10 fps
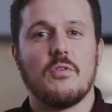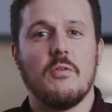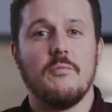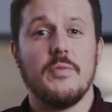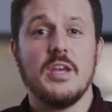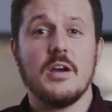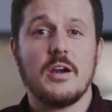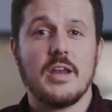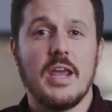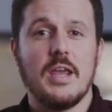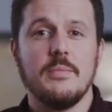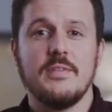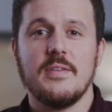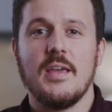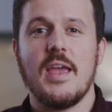from VR
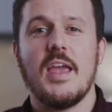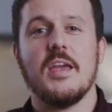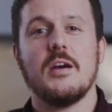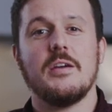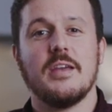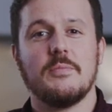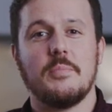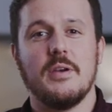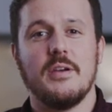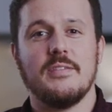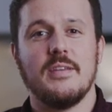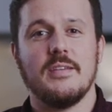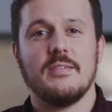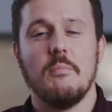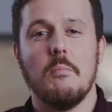games, AR
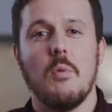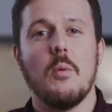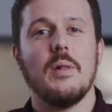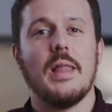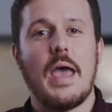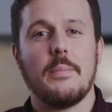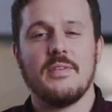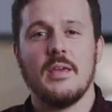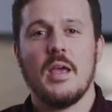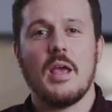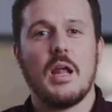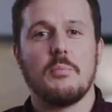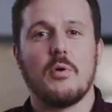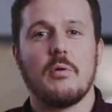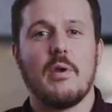experiences, mobile apps,
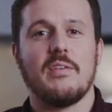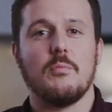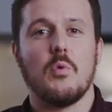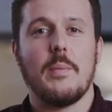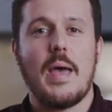and progressive web